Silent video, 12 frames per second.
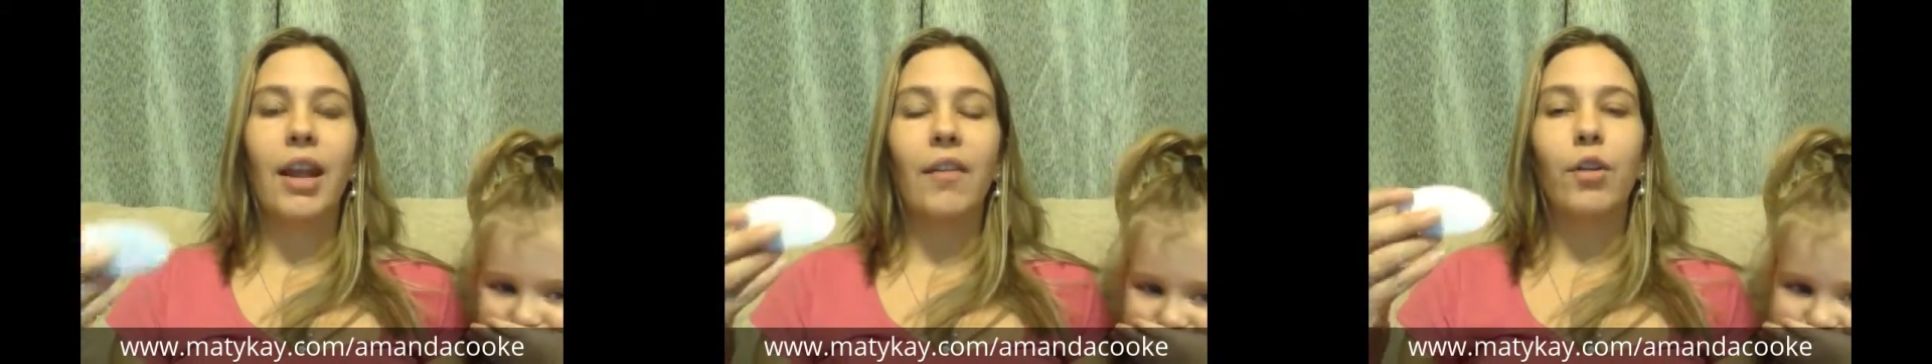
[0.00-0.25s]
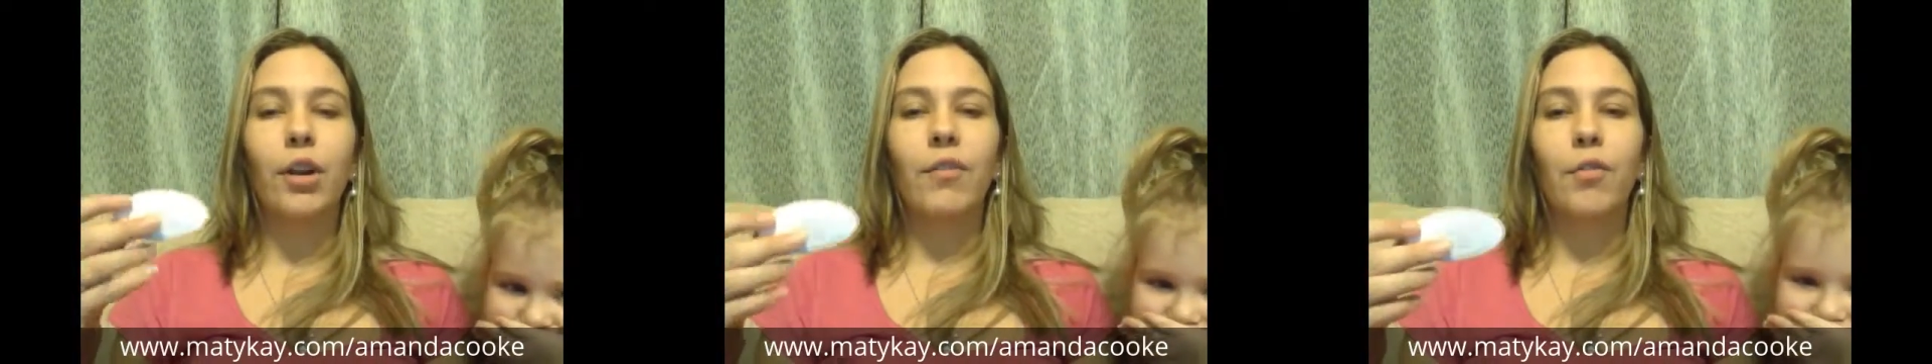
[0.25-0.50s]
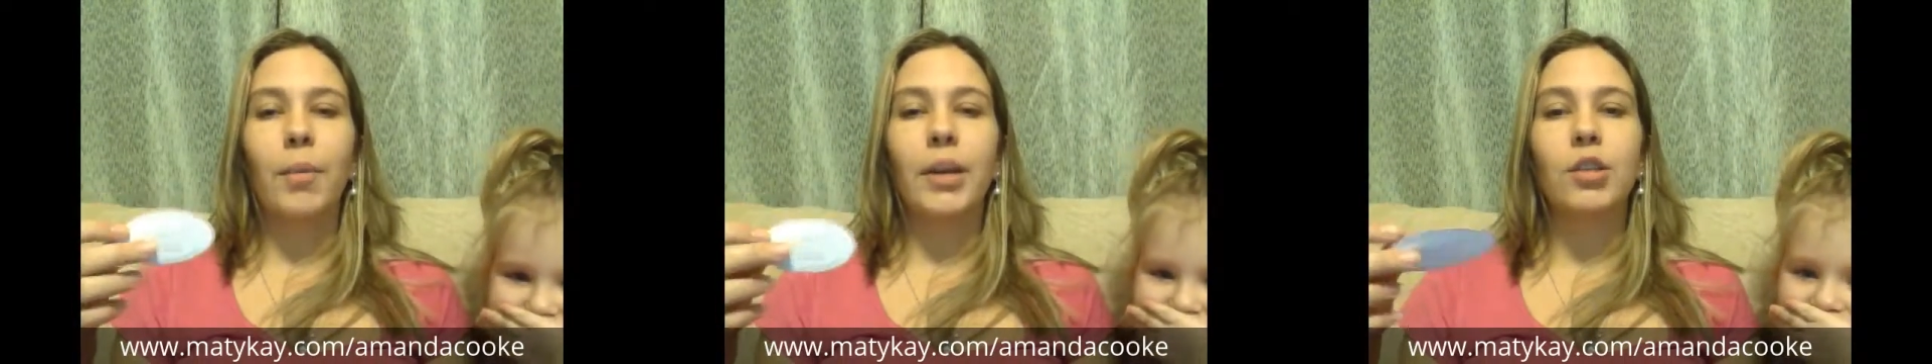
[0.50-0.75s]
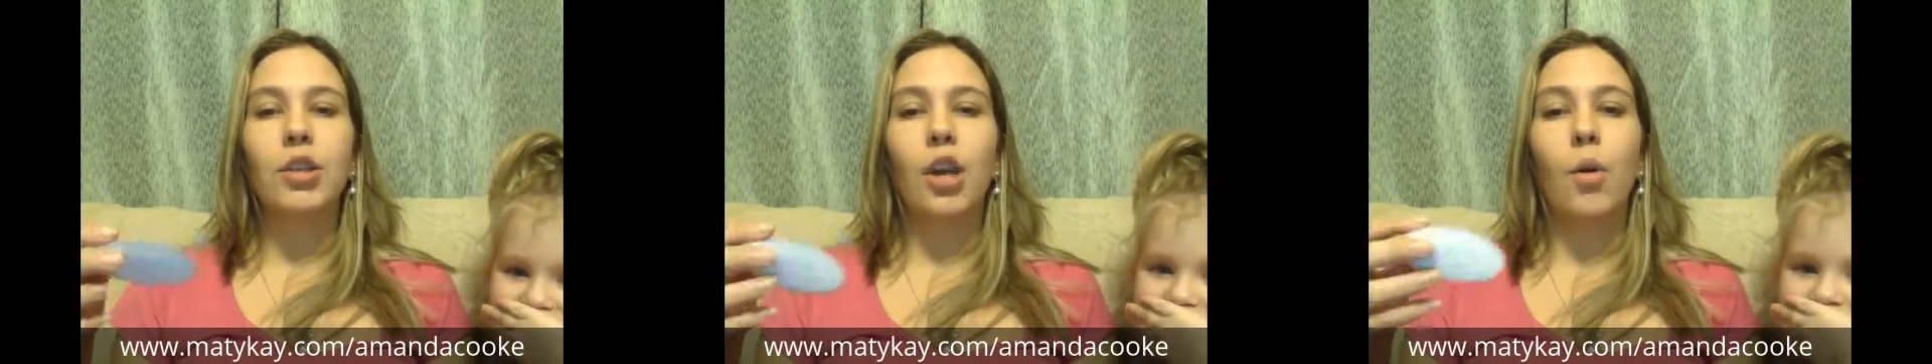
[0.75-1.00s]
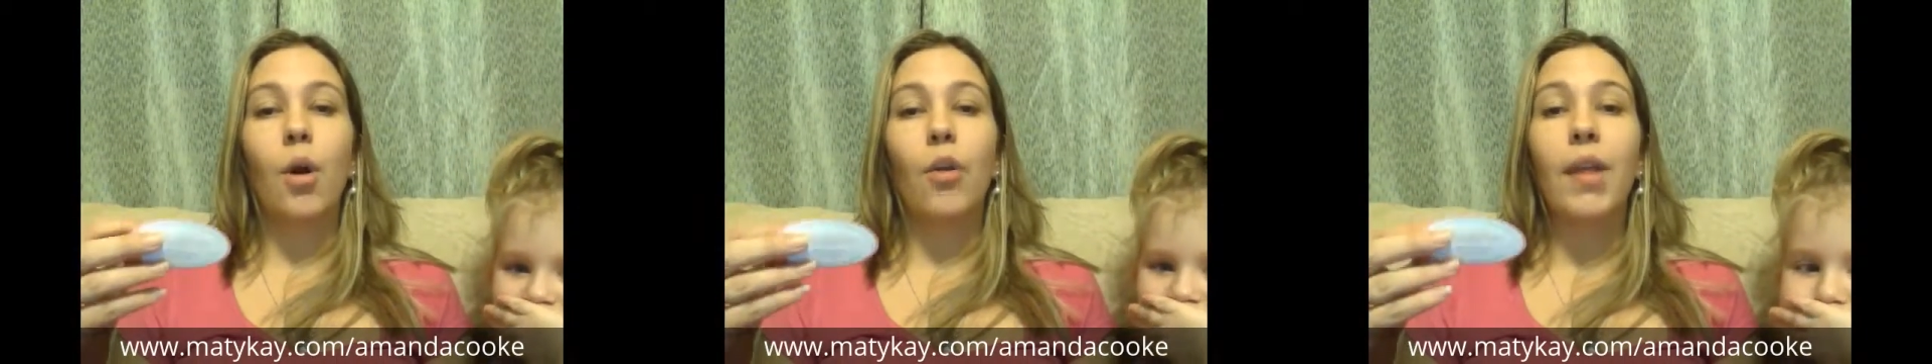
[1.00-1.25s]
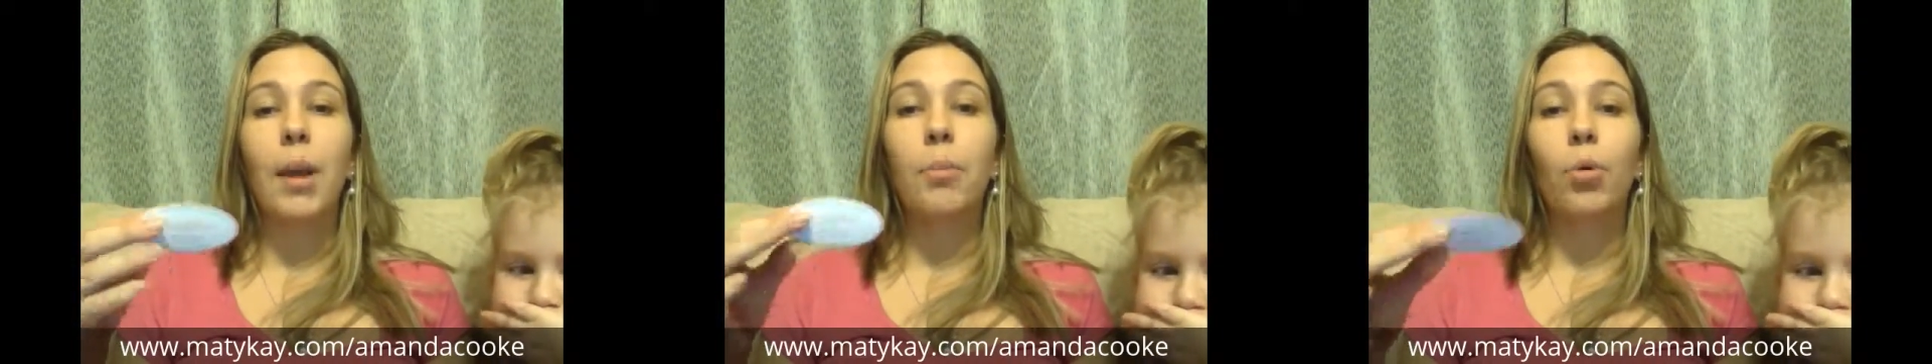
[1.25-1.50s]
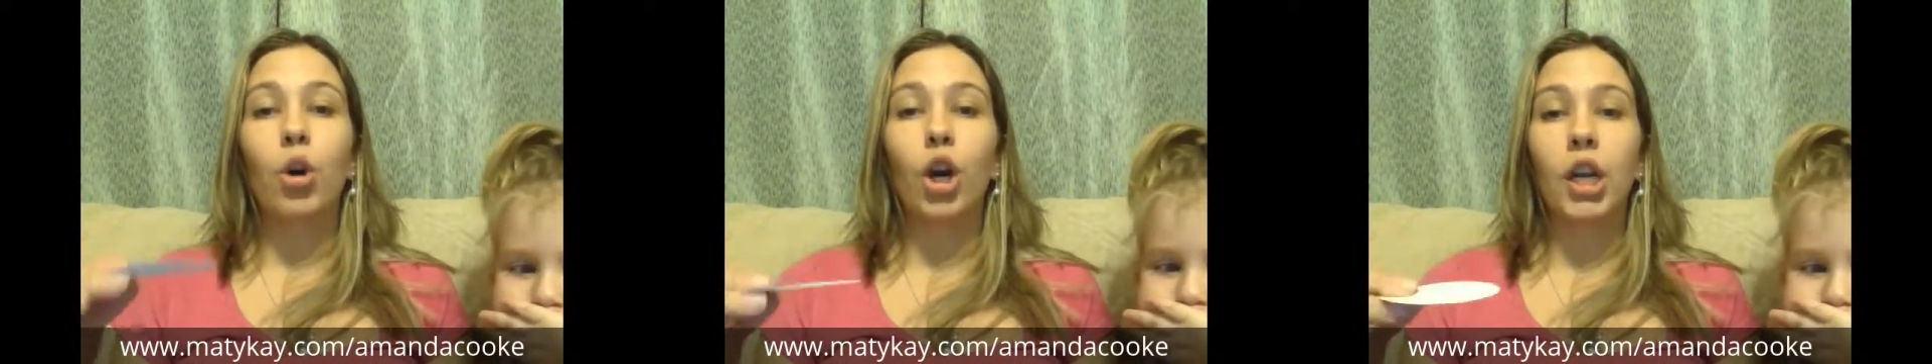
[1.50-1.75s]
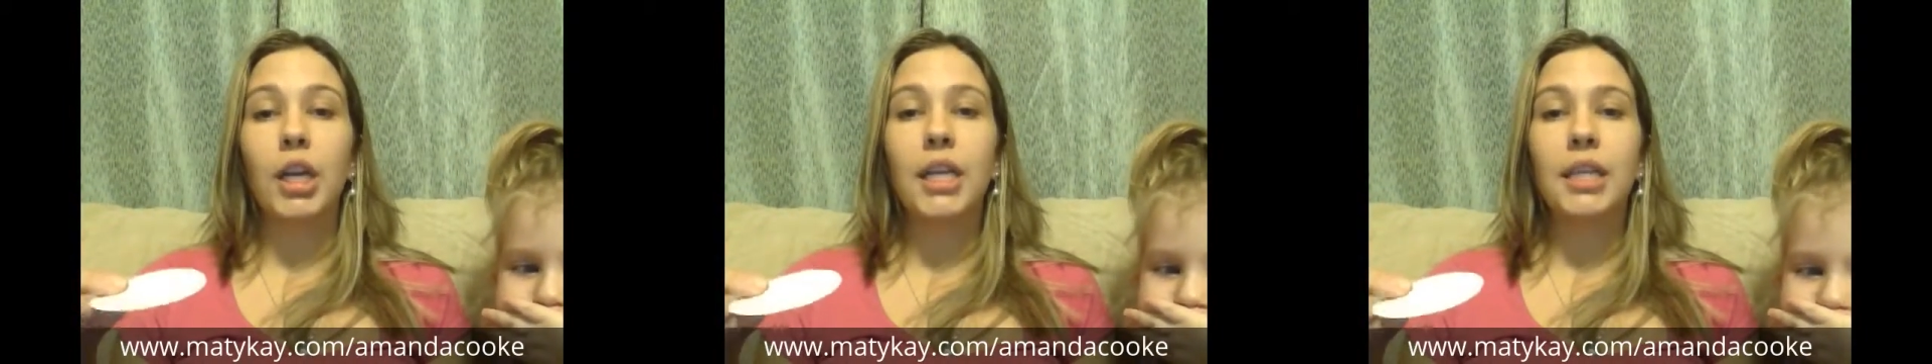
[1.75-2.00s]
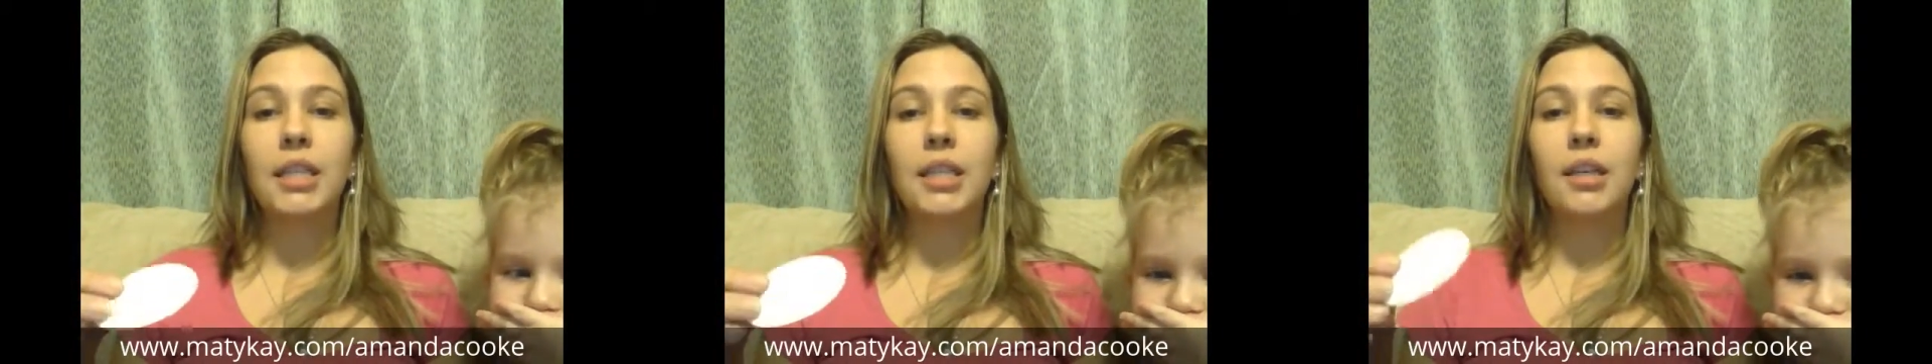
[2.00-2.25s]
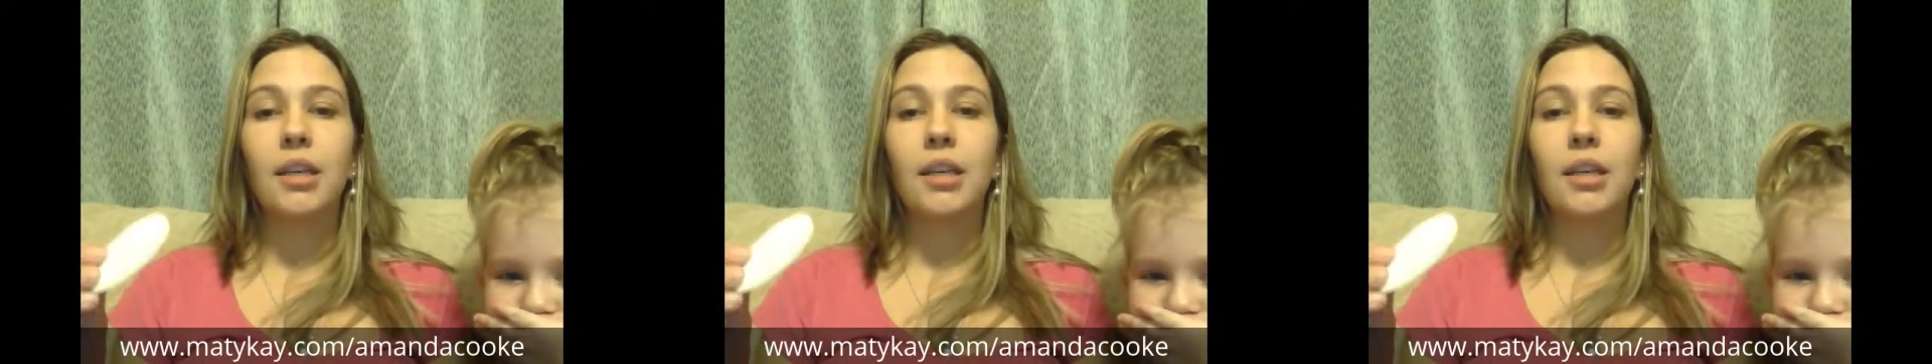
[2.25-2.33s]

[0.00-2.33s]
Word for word: have your information, though, on that product,